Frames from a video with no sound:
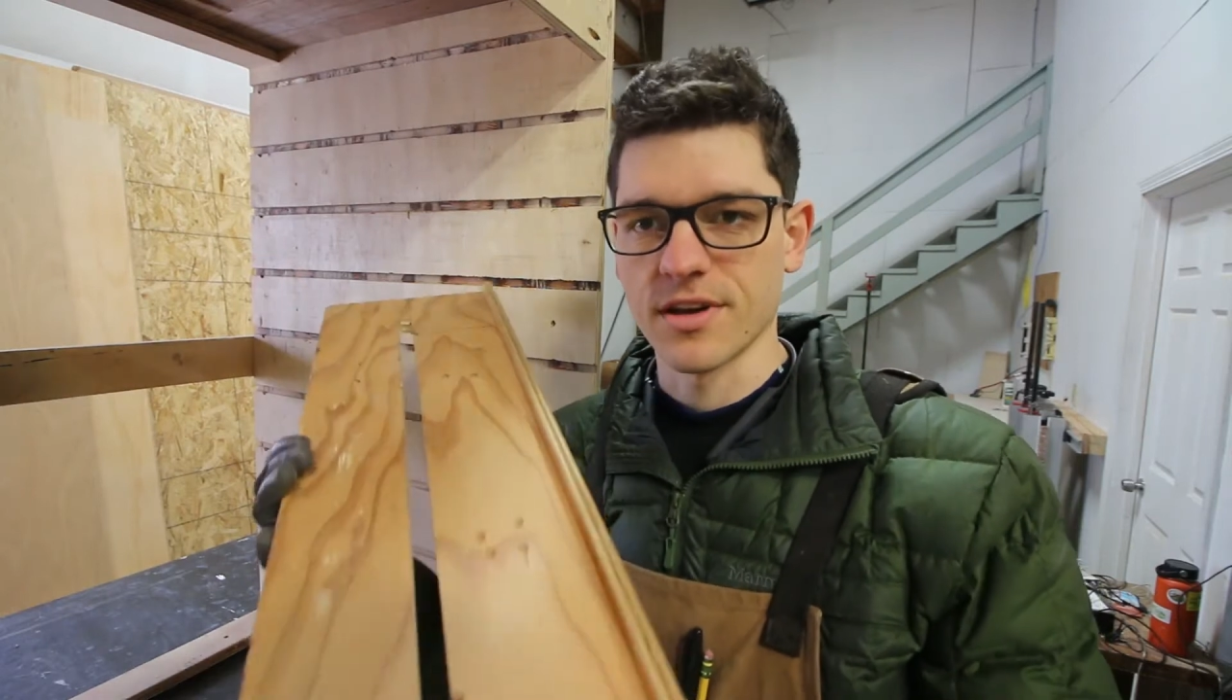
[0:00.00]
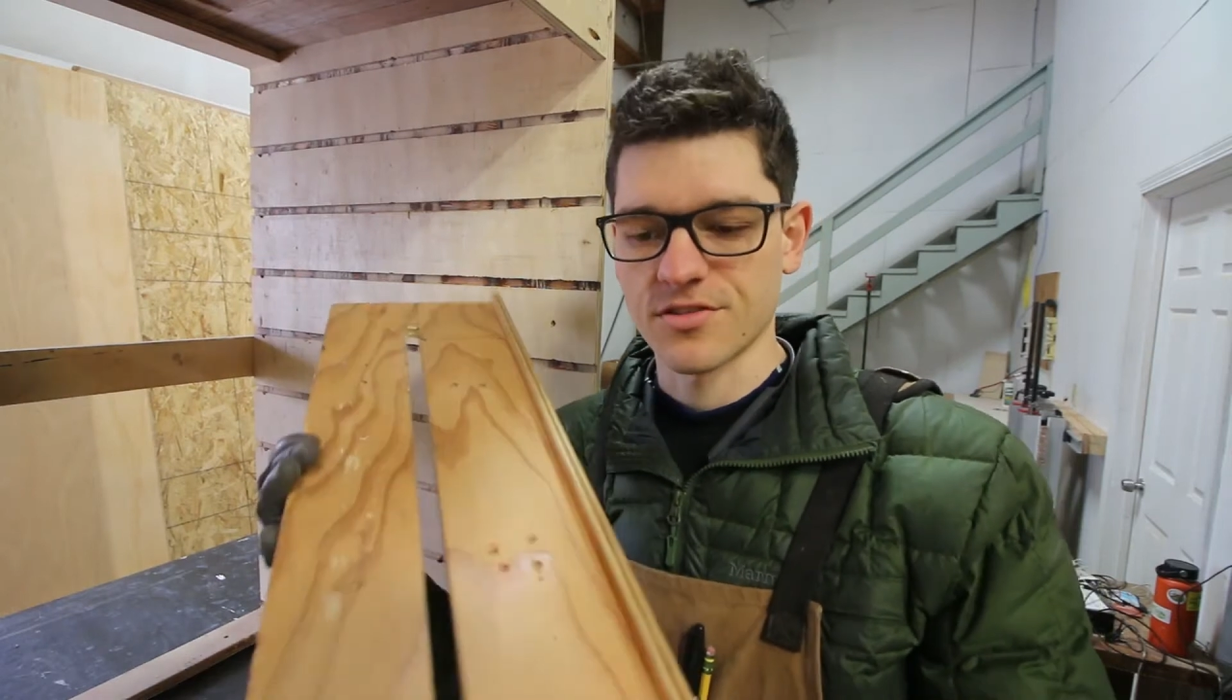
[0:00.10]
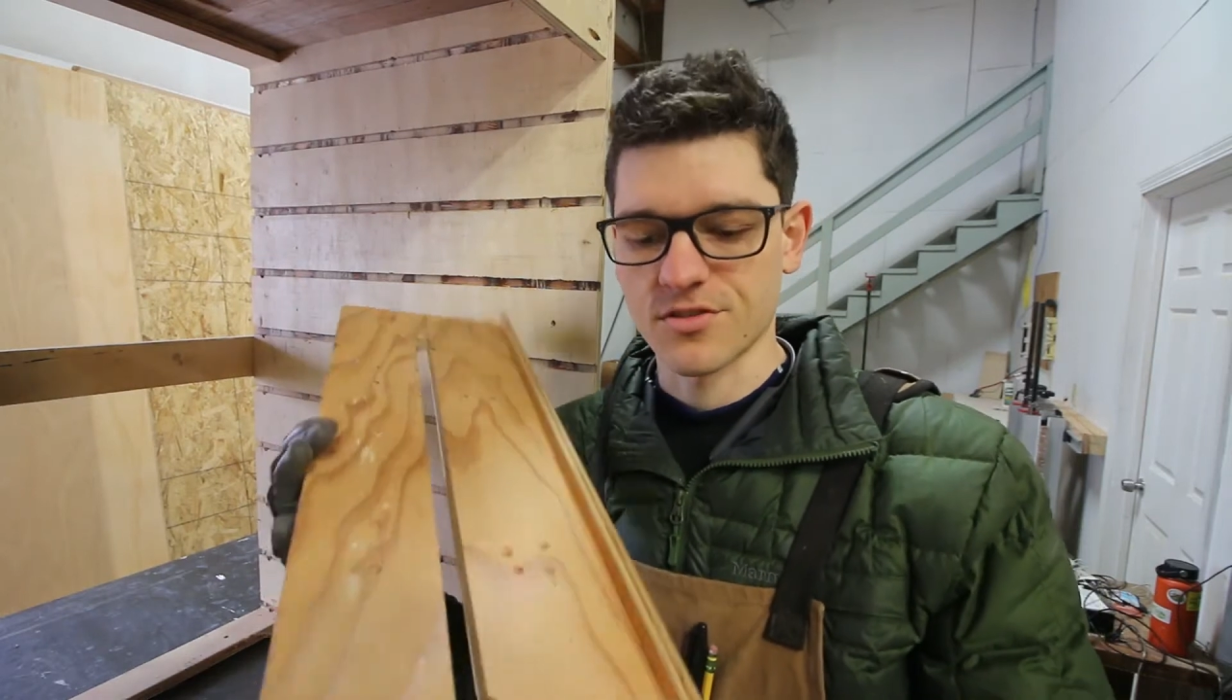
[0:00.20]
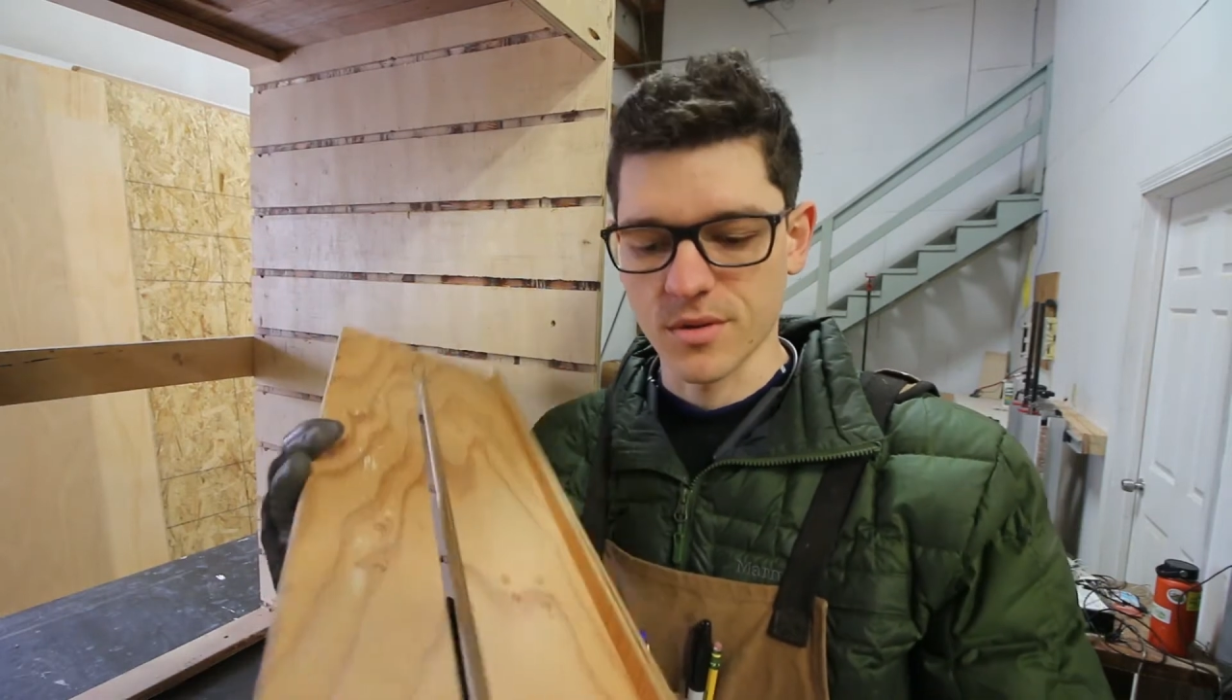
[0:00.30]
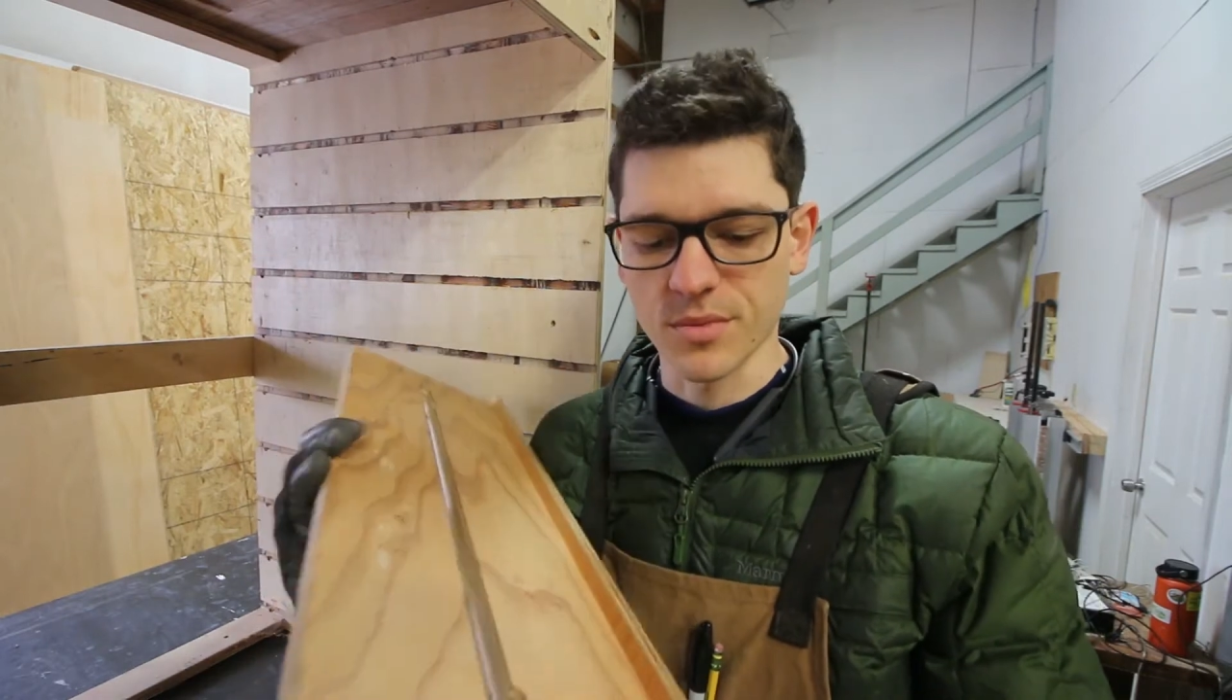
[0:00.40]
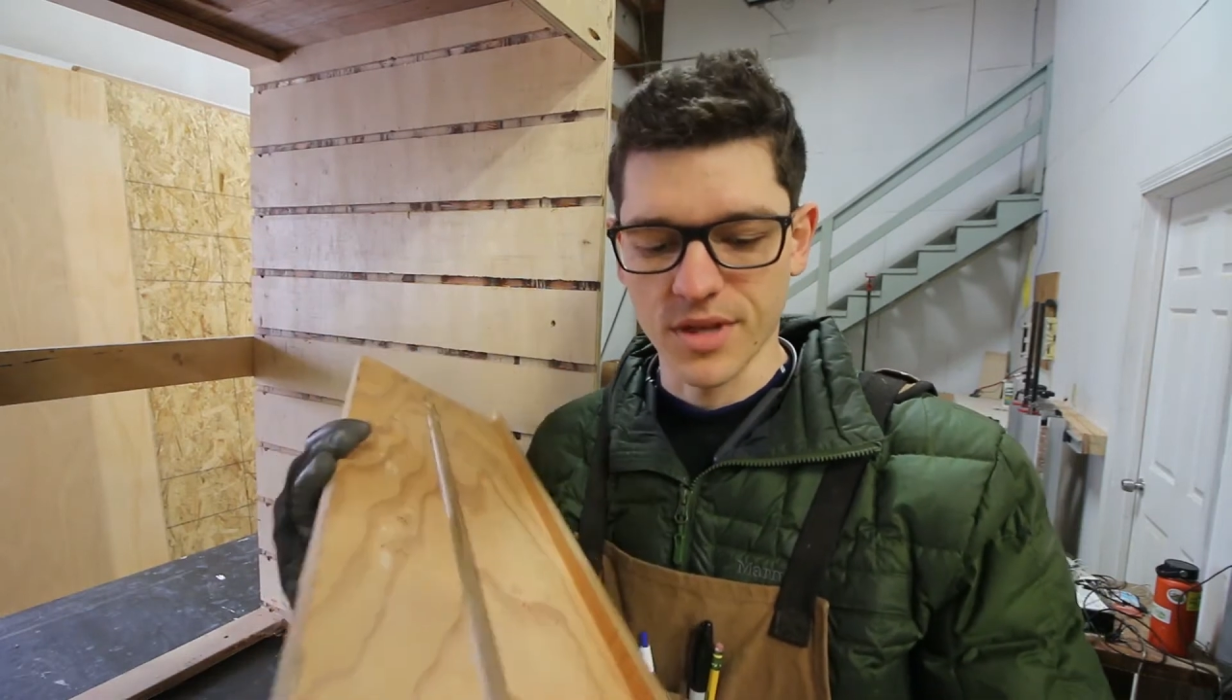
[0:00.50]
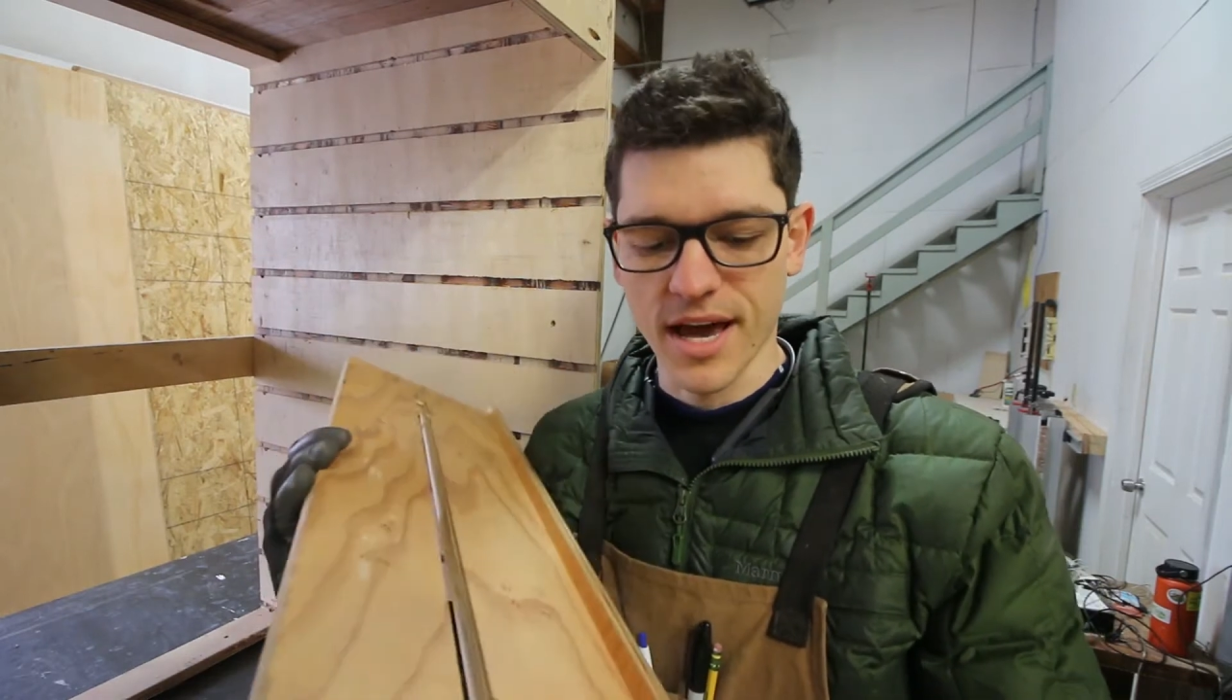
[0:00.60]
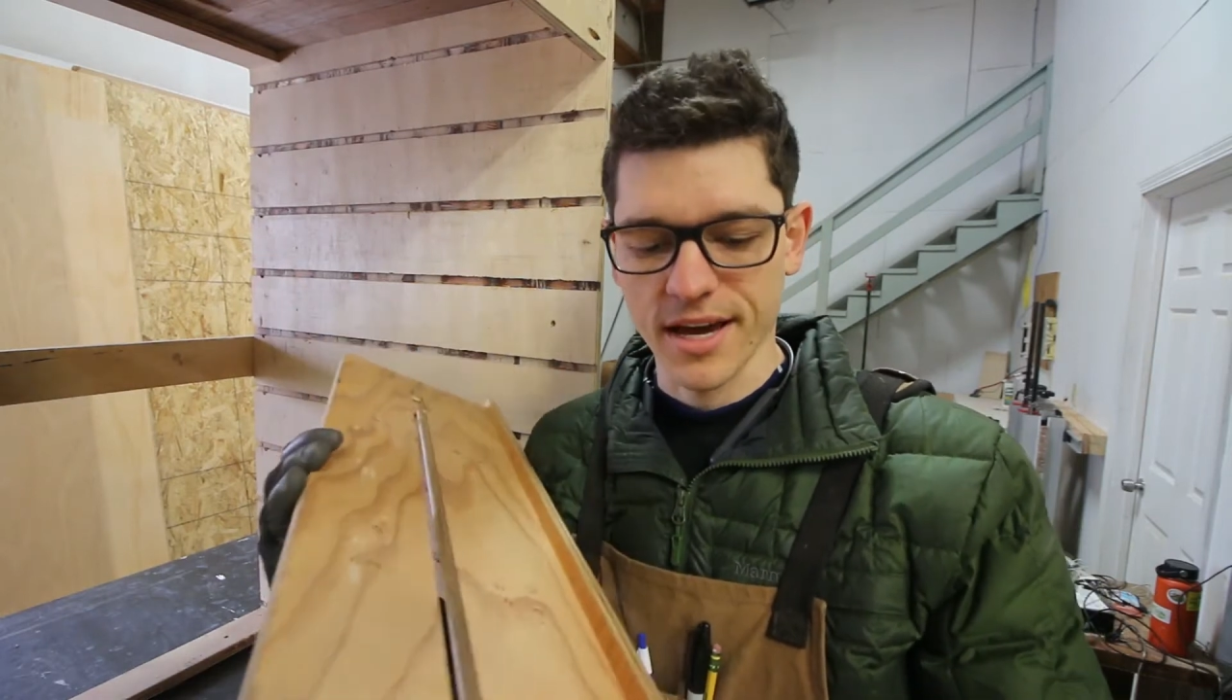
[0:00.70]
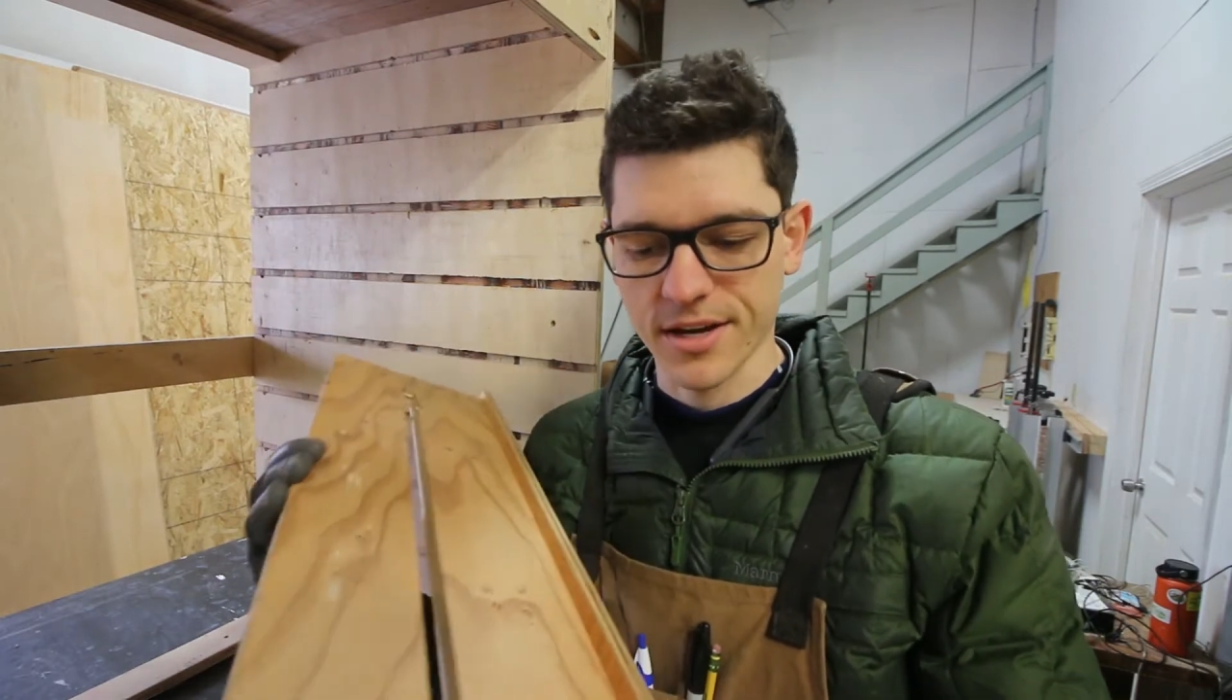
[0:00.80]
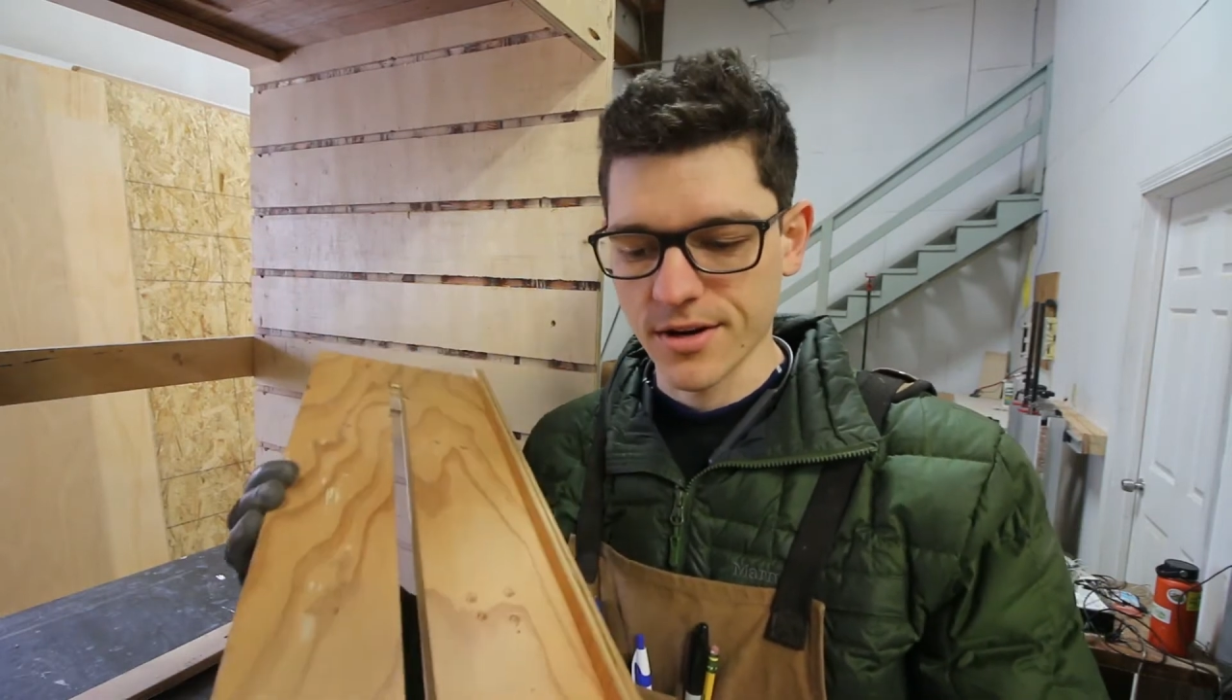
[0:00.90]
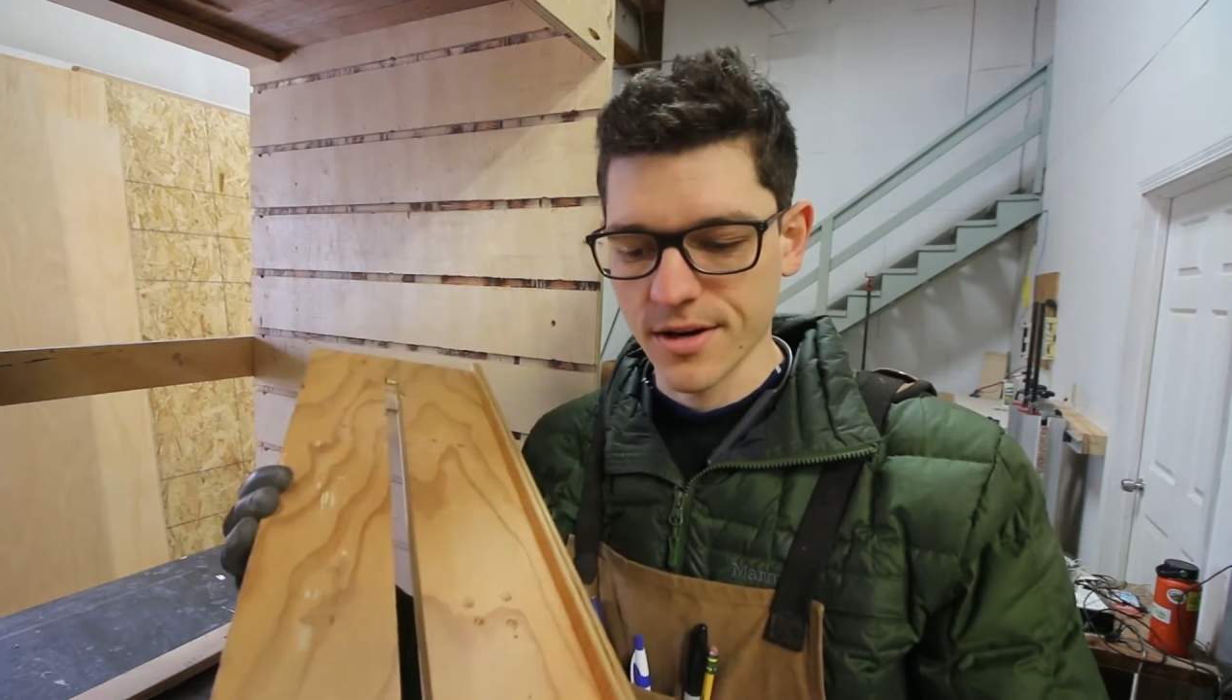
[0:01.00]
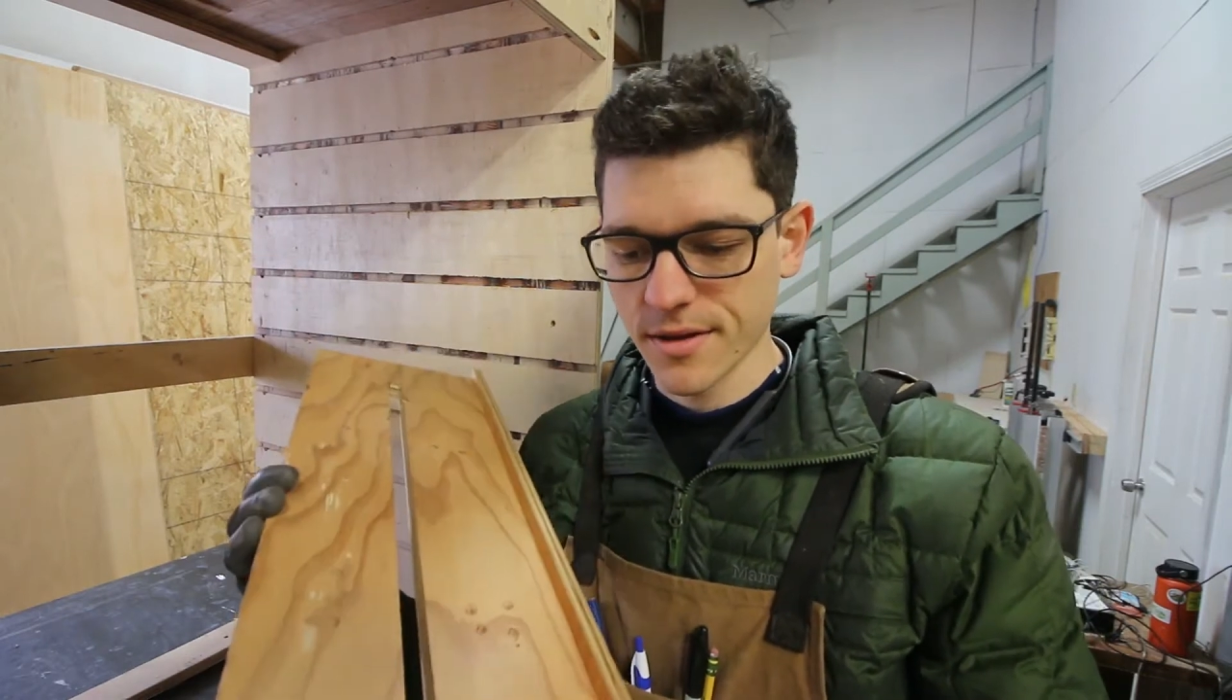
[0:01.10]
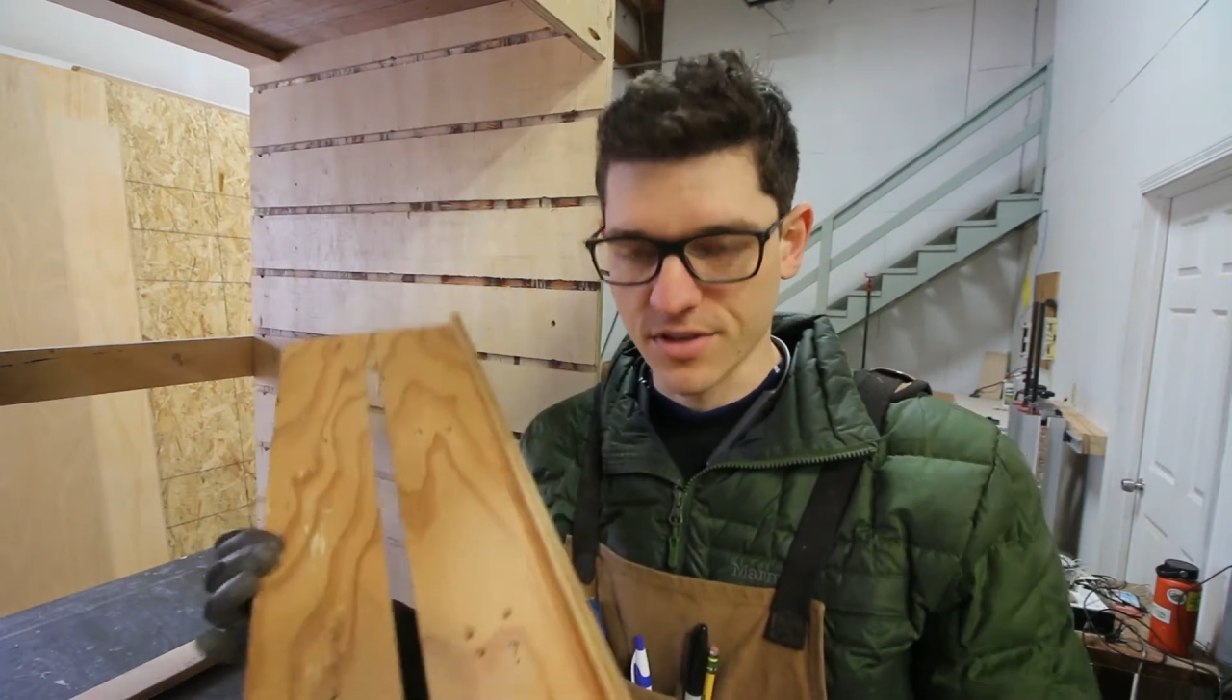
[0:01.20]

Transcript: extremely accurate